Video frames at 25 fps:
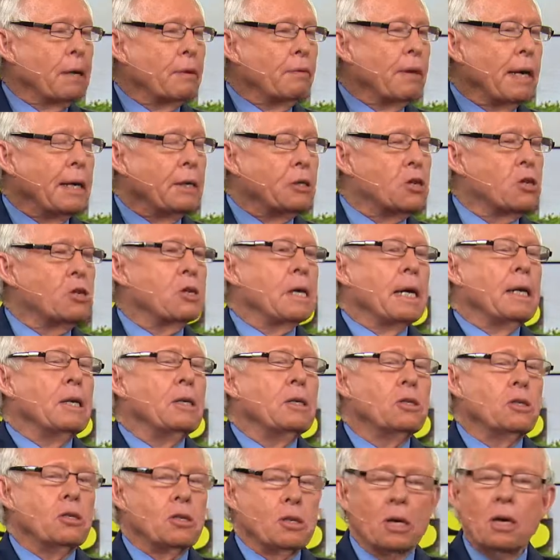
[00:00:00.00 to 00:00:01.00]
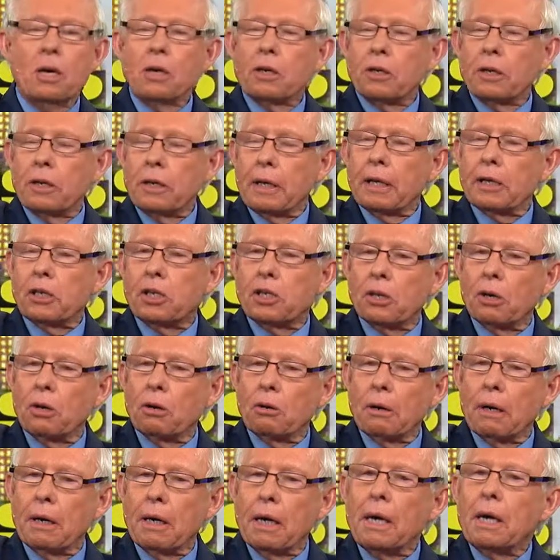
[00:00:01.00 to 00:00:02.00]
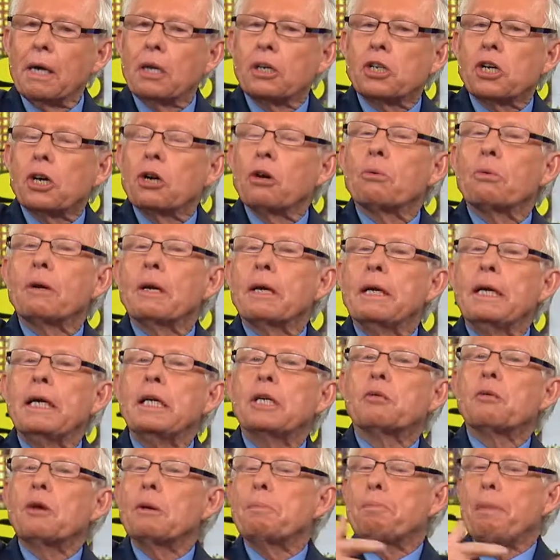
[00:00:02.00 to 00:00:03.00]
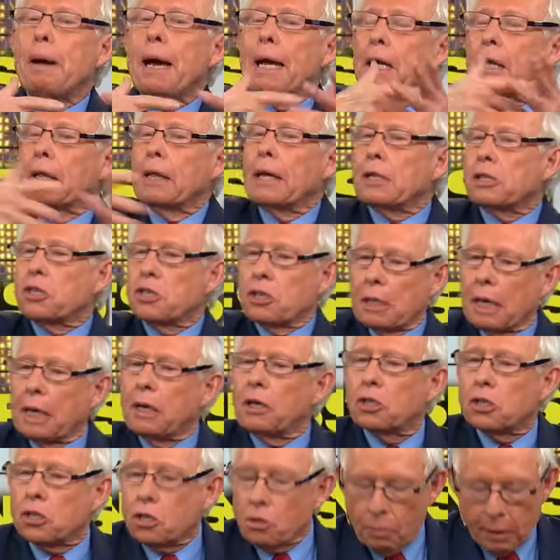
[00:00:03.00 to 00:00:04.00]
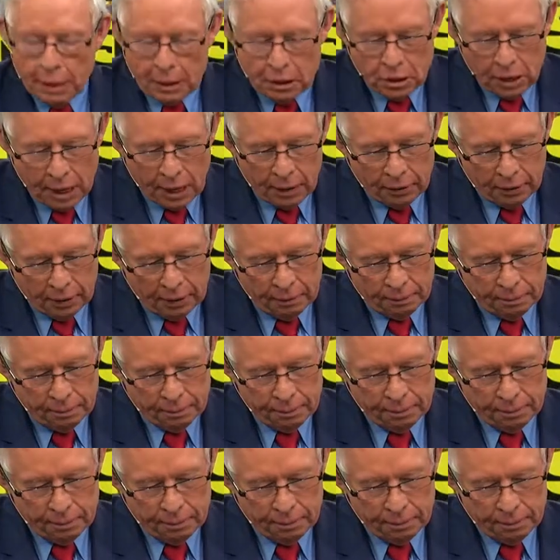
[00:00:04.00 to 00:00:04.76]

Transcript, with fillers: of their sins to their children. Children need to repent of their sins to each other.